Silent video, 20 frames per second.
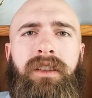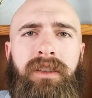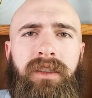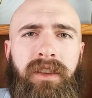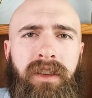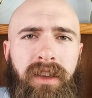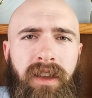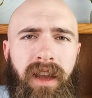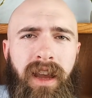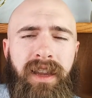
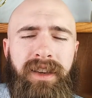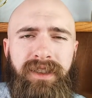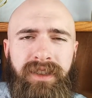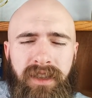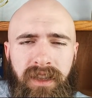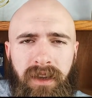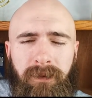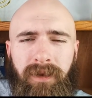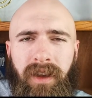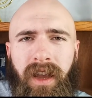The
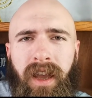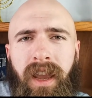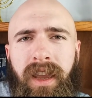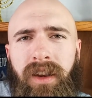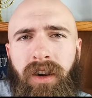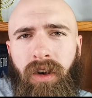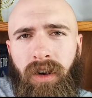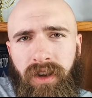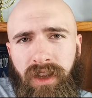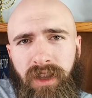idea
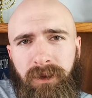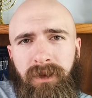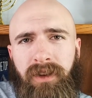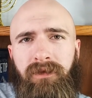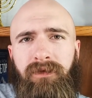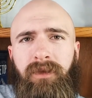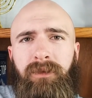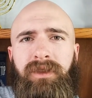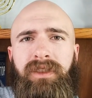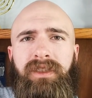behind
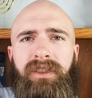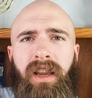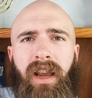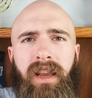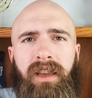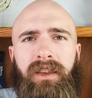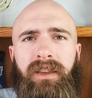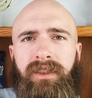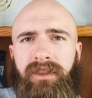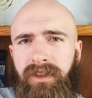argument from
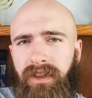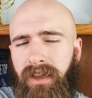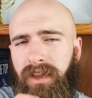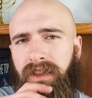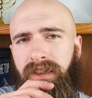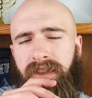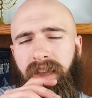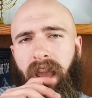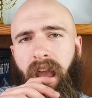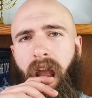silence
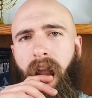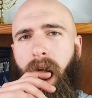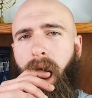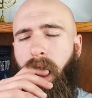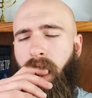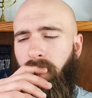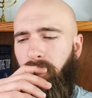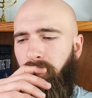is that